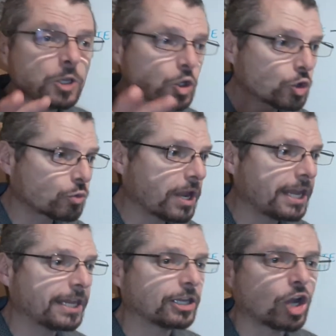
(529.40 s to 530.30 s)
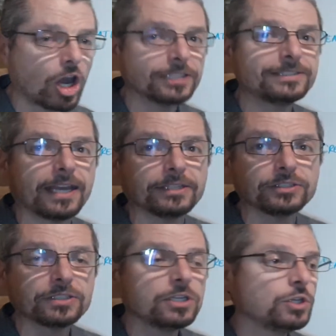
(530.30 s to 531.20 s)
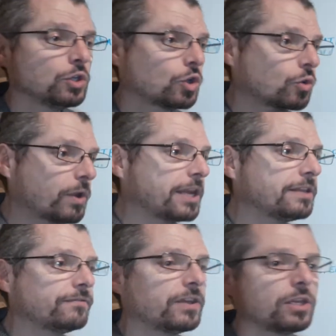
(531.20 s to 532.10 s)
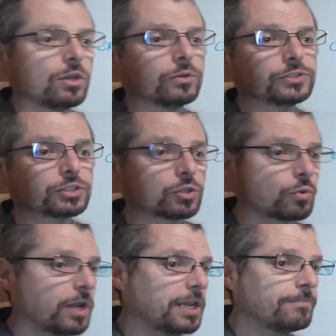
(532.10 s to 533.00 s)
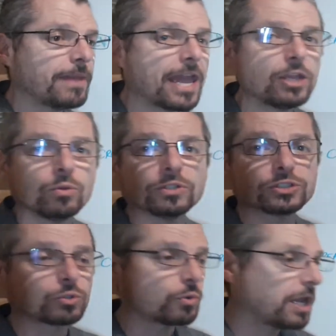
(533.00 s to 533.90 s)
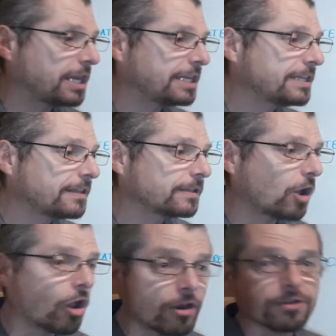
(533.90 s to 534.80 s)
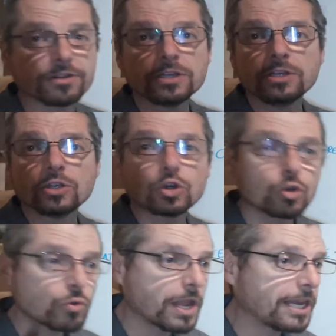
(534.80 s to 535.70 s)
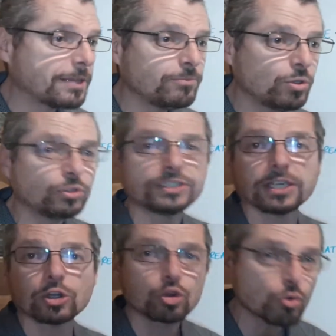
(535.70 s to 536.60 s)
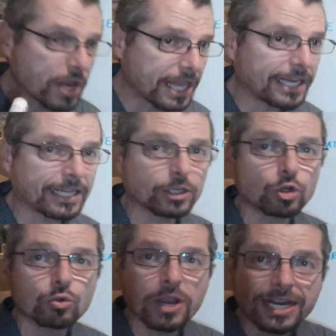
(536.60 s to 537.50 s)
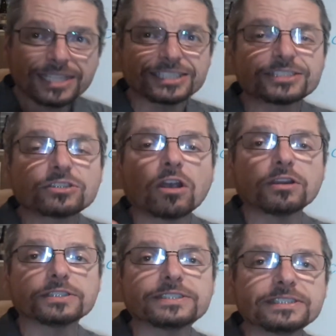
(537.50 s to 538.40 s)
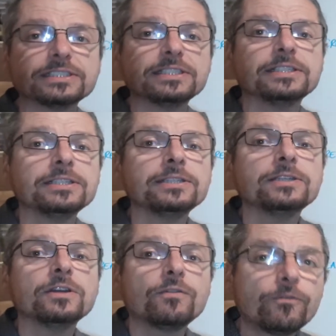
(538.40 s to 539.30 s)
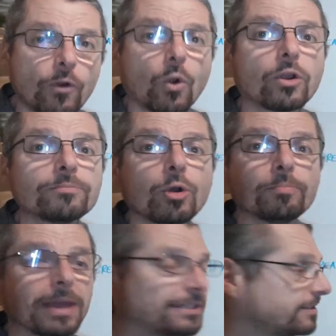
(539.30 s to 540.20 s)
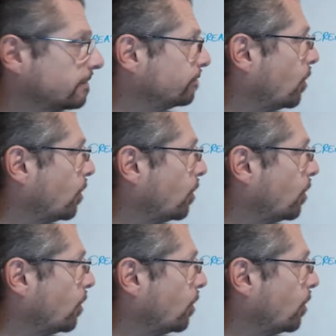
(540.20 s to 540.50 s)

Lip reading: Creating content, creating videos, creating manuals, creating art, creating music, creating starts for momentum.